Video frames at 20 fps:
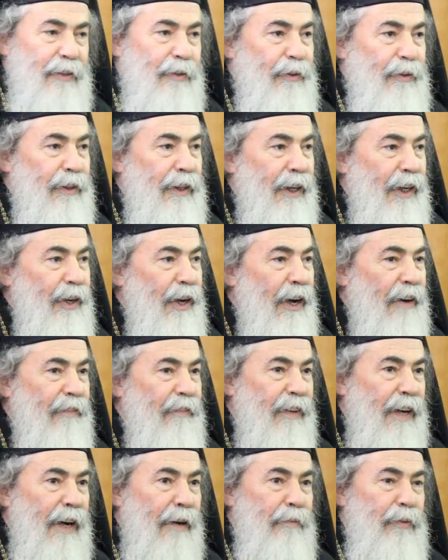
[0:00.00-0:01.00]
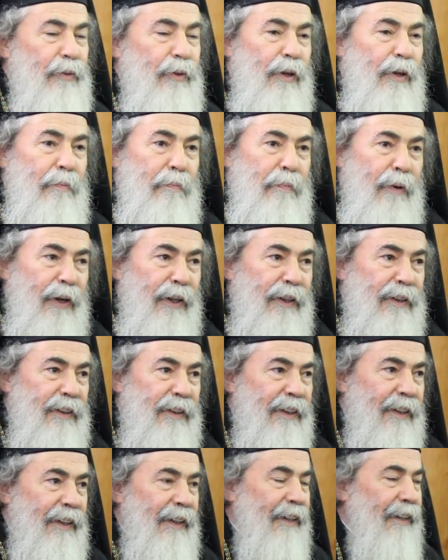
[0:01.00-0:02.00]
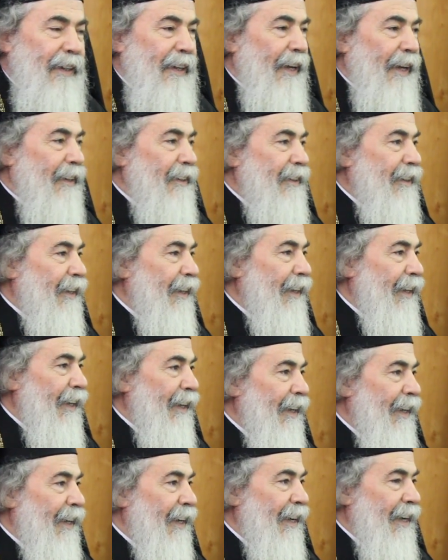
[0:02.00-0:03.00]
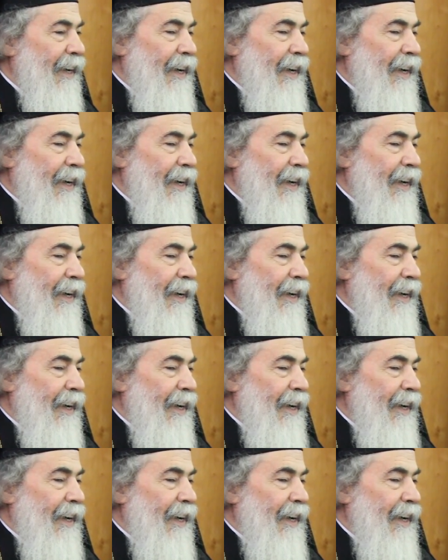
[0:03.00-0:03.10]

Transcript: Today have come to a point that uh,